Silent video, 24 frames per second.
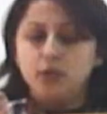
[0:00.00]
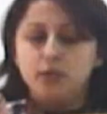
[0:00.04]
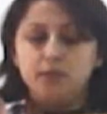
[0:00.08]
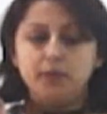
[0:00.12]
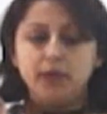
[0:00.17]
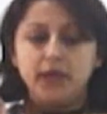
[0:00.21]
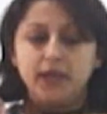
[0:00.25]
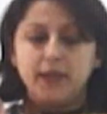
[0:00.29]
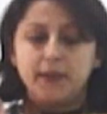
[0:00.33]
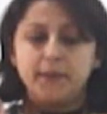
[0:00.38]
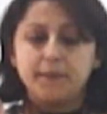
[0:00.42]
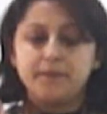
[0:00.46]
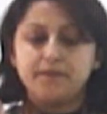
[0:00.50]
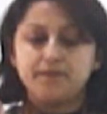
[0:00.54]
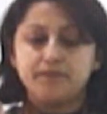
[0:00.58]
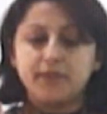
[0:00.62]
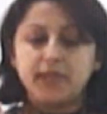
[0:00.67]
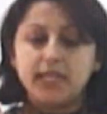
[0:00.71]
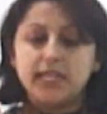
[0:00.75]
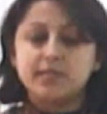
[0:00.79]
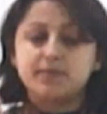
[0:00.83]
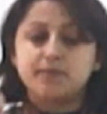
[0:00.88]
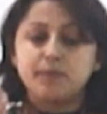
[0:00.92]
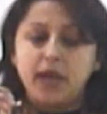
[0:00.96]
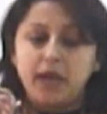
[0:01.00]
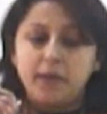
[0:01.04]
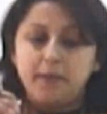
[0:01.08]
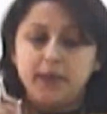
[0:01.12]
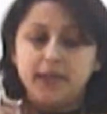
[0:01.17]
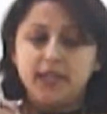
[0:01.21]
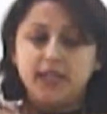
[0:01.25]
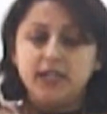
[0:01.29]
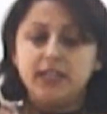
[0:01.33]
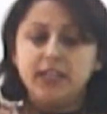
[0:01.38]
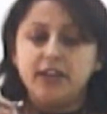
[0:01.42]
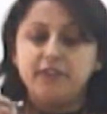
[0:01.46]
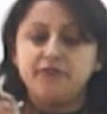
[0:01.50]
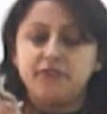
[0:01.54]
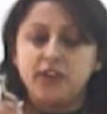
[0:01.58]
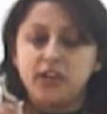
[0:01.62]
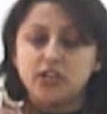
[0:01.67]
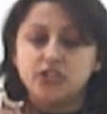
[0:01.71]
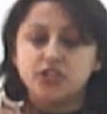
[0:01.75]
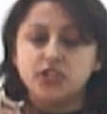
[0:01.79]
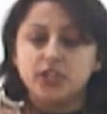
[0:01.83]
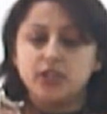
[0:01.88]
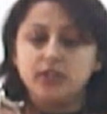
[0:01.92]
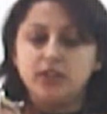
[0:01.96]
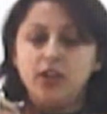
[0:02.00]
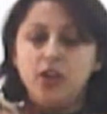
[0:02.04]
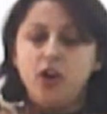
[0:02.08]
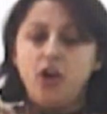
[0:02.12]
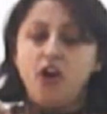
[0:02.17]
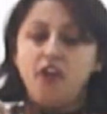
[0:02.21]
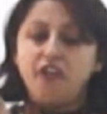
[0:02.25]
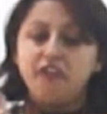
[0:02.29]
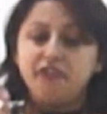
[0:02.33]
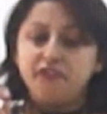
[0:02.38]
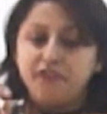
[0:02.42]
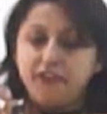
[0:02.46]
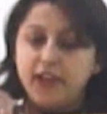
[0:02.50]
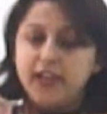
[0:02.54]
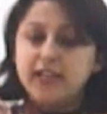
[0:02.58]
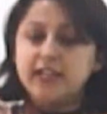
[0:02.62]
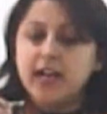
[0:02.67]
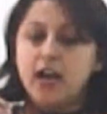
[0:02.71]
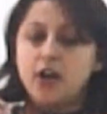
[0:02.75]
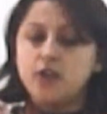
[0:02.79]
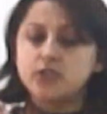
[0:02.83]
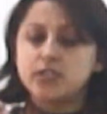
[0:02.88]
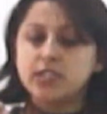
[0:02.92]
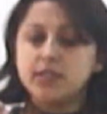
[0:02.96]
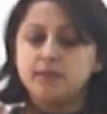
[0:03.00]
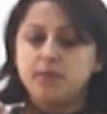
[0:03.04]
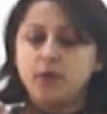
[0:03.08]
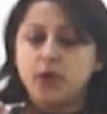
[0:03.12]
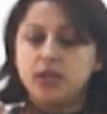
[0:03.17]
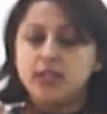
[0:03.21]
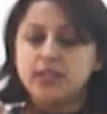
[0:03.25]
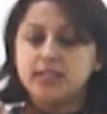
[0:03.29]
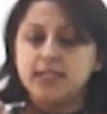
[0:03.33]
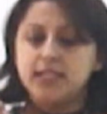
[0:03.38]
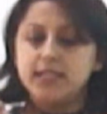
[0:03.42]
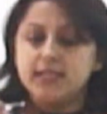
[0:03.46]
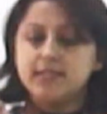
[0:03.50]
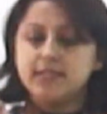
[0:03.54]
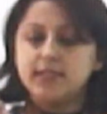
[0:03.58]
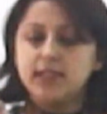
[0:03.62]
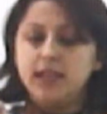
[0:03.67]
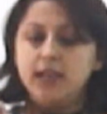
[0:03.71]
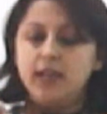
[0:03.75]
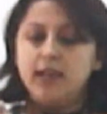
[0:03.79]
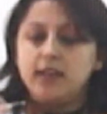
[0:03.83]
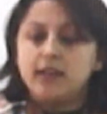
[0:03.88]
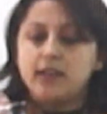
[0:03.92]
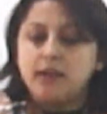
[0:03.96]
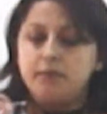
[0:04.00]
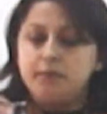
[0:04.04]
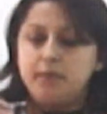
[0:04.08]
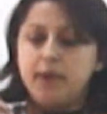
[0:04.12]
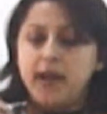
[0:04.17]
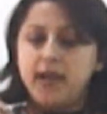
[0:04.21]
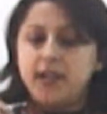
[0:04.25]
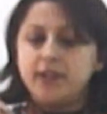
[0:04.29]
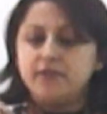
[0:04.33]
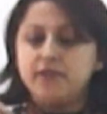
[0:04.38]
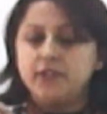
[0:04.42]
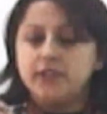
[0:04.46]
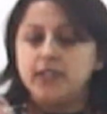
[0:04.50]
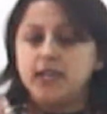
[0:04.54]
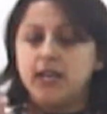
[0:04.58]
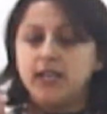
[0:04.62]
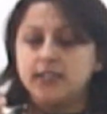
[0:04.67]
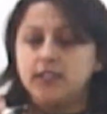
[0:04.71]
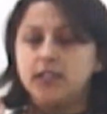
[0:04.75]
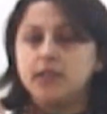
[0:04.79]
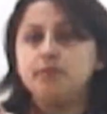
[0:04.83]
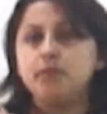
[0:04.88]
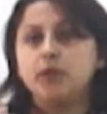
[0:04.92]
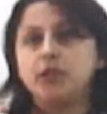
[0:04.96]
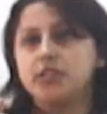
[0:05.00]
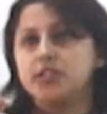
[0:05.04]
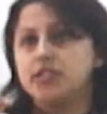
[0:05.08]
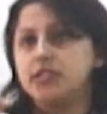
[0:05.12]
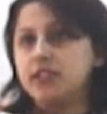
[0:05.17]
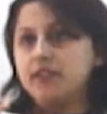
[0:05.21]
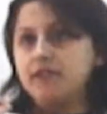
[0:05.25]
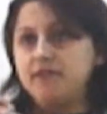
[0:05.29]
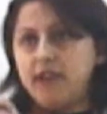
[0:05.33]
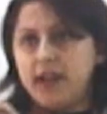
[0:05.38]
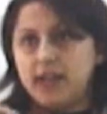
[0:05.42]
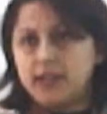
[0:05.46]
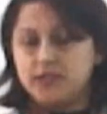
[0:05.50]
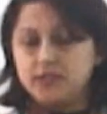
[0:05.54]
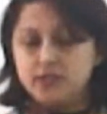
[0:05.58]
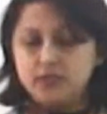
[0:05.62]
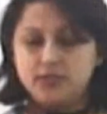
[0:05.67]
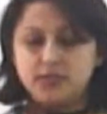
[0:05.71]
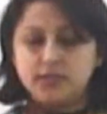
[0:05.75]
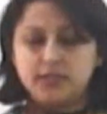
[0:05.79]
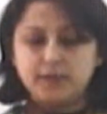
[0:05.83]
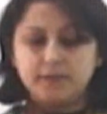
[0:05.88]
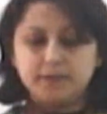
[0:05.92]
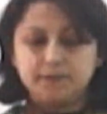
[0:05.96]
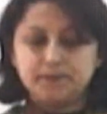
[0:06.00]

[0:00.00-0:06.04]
Mumbai is primarily a function of failed housing policies combined with other political factors.